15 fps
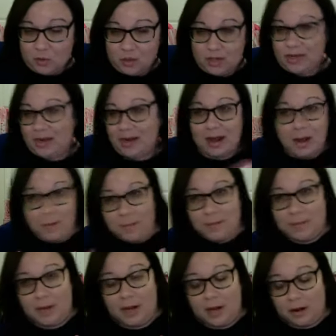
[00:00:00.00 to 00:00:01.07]
one and a couple
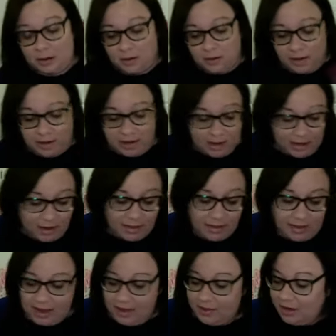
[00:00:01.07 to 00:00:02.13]
people huddled around
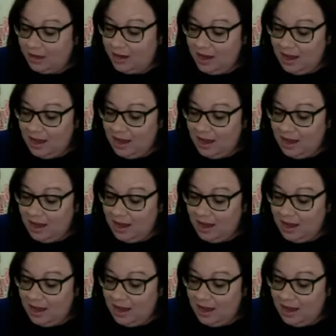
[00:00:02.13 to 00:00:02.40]
the other.